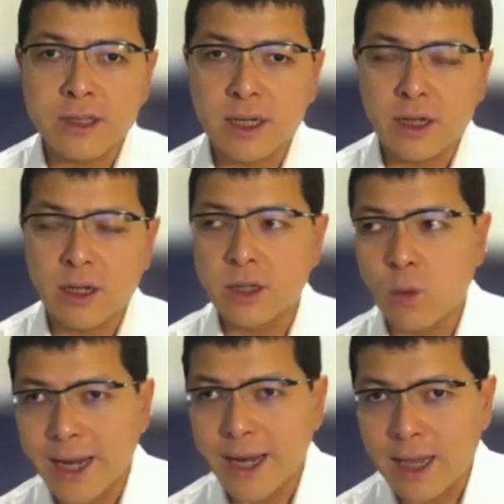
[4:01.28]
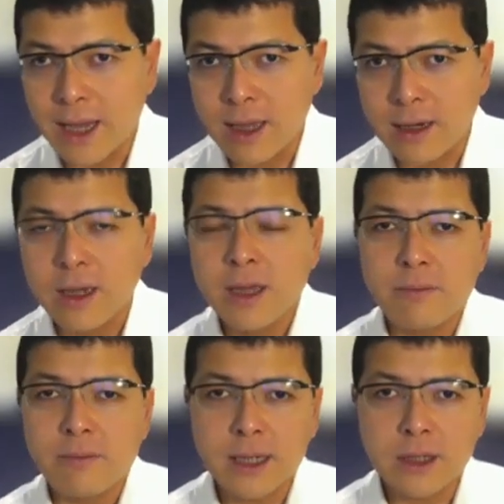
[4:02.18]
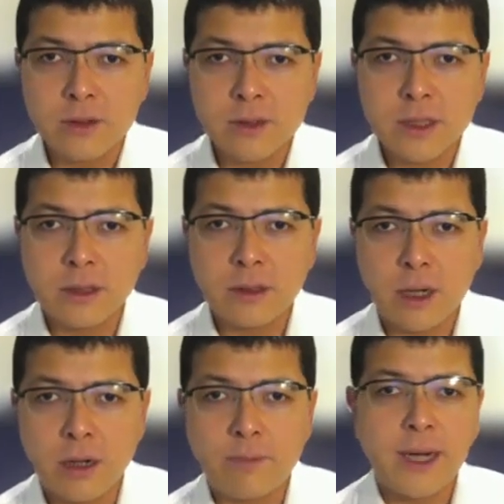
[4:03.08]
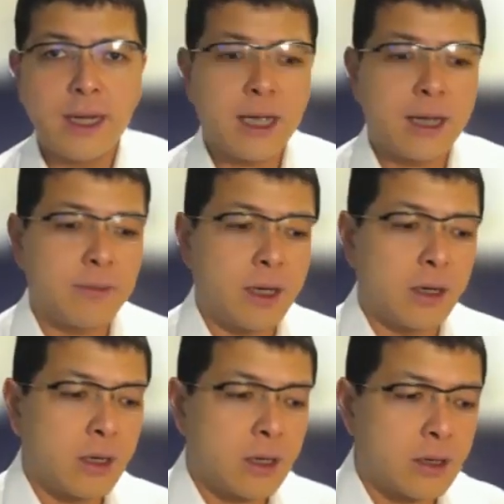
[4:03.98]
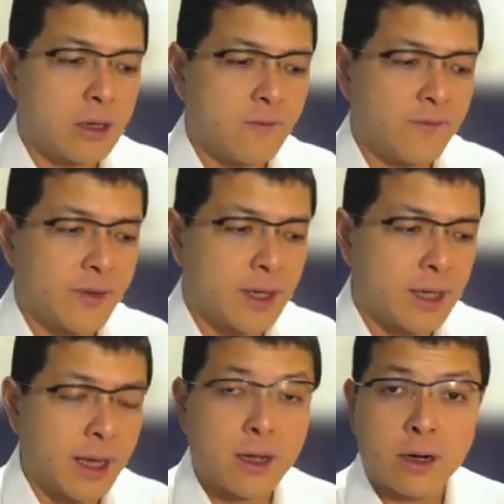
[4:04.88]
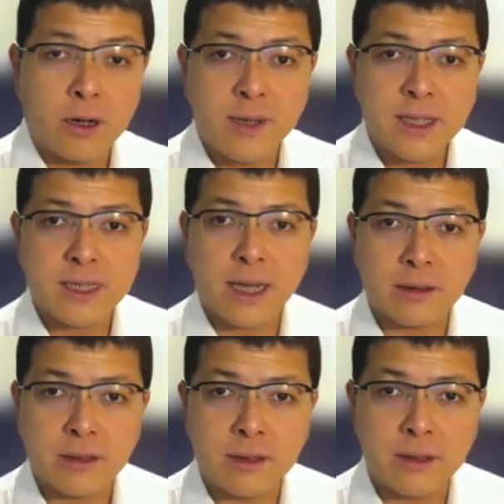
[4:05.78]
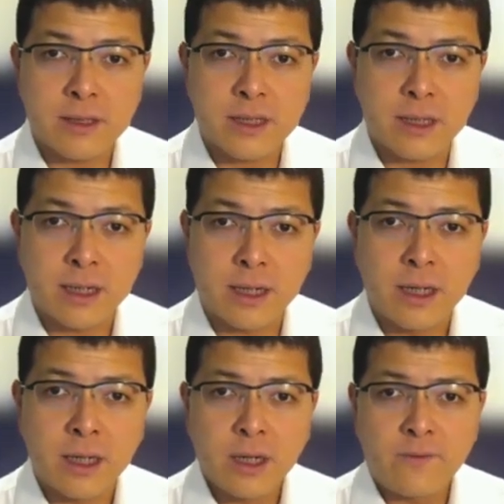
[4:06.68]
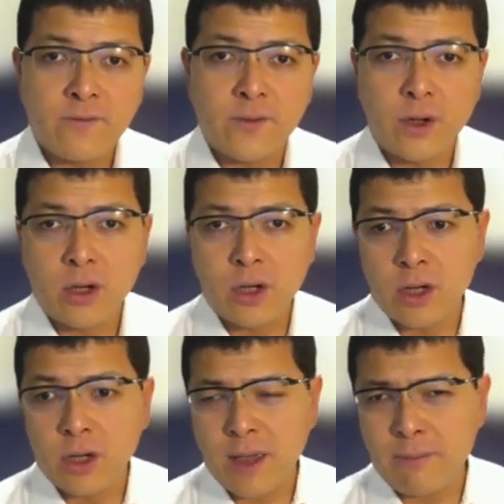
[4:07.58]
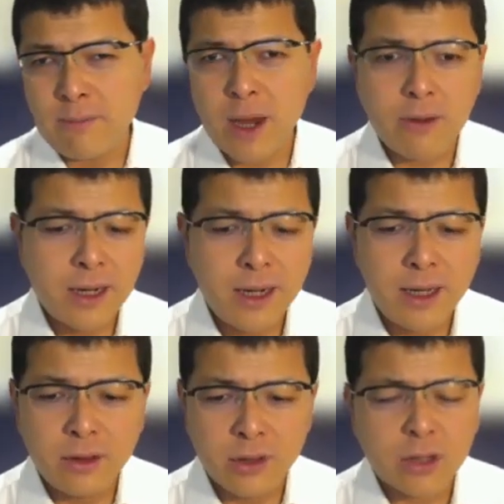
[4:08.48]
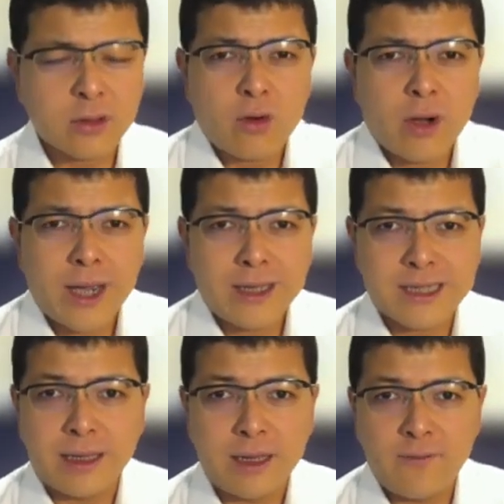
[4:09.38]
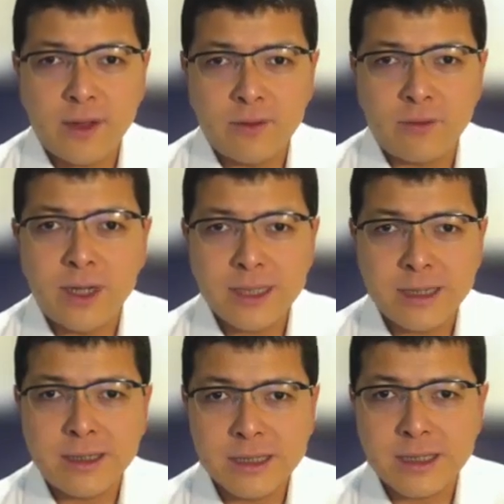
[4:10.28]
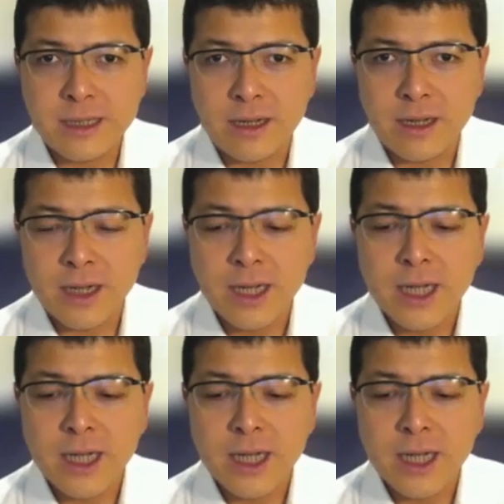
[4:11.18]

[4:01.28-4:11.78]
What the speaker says: on the one hand, but also opening up a lot of economic sectors for apparently not quite scientific reasons to